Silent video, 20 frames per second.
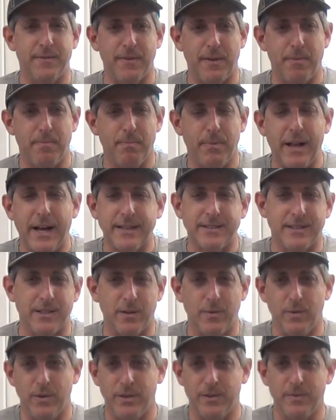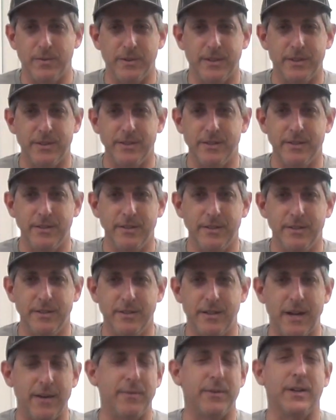of a plastic one, which is
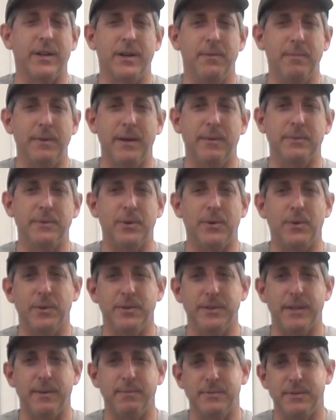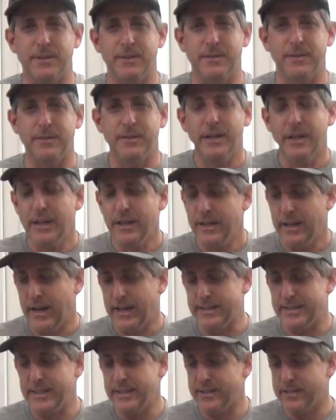never going to be able to hold up to
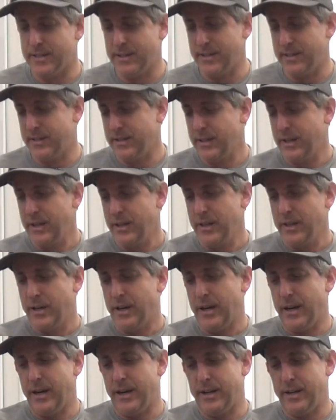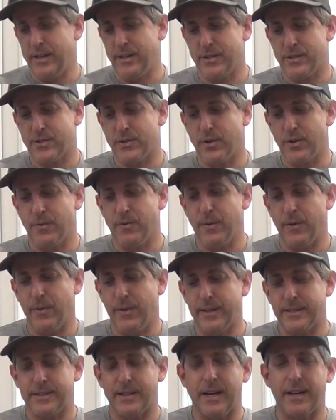a decent servo
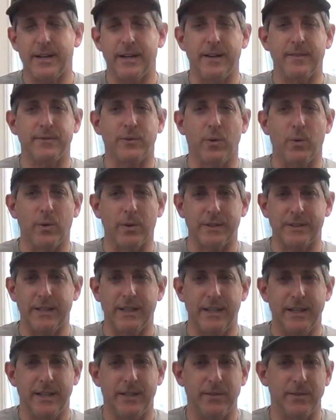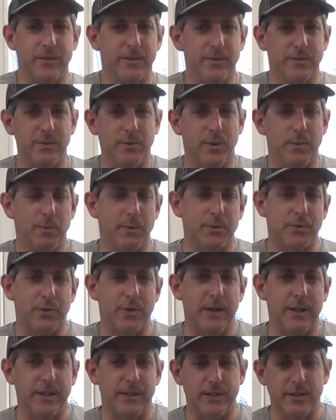that's got enough torque to handle normal
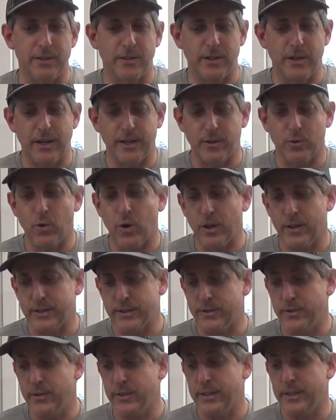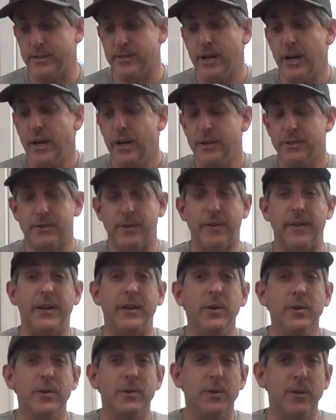trailing and crawling duties. So they
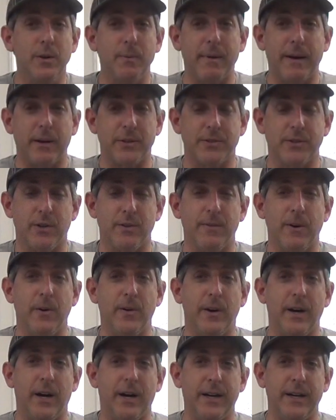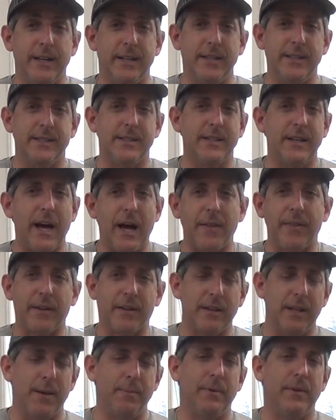do include a metal servo. It is not the
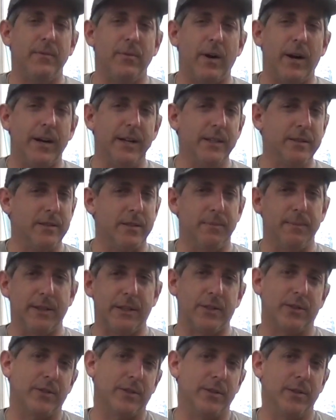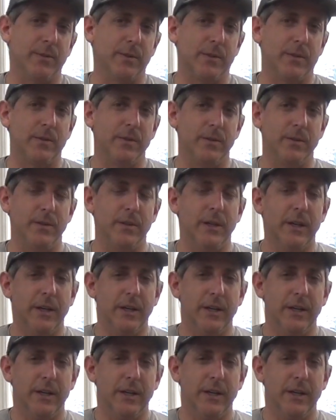clamping variety, so make sure you include